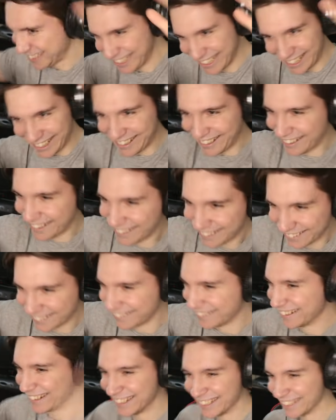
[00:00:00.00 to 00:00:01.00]
Yo.
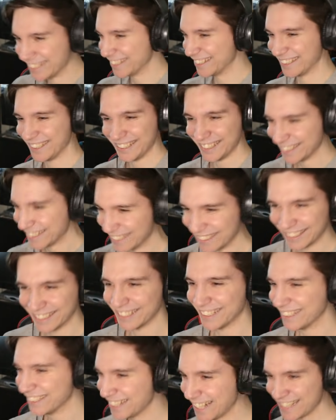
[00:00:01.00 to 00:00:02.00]

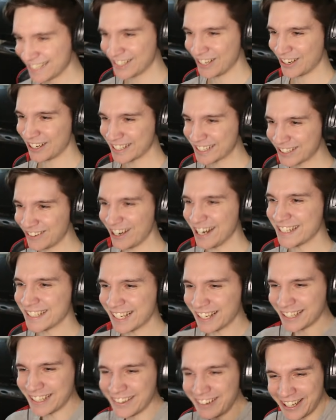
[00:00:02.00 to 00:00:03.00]
This look is
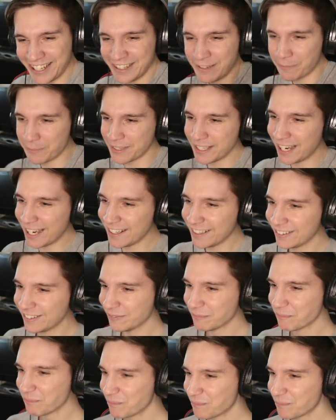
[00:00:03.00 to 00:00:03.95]
crazy. Is he hitting the piano?